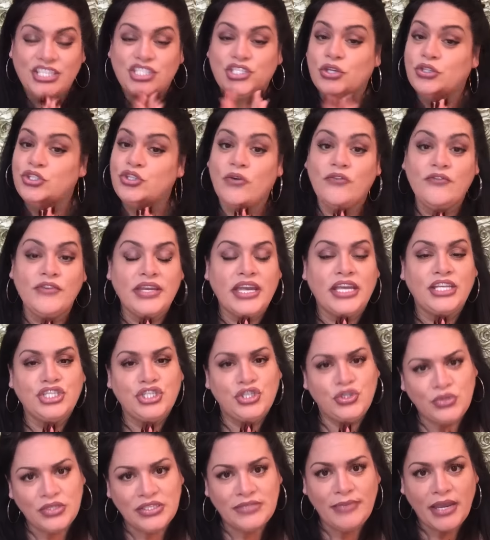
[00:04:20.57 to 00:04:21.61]
So don't forget
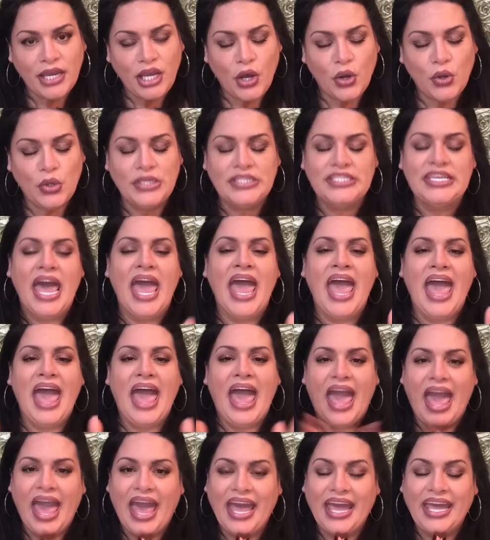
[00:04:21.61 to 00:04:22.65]
to use my codes
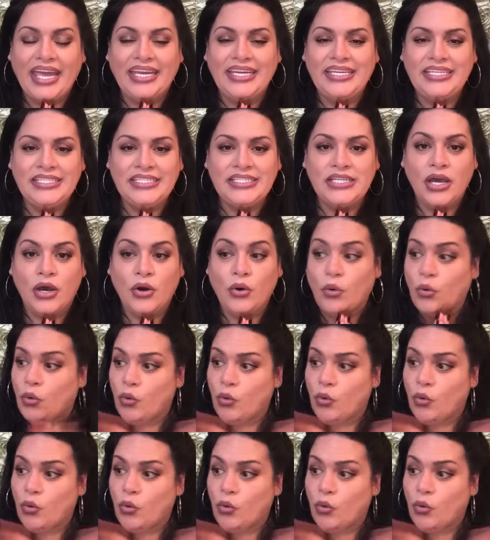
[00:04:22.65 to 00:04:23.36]
and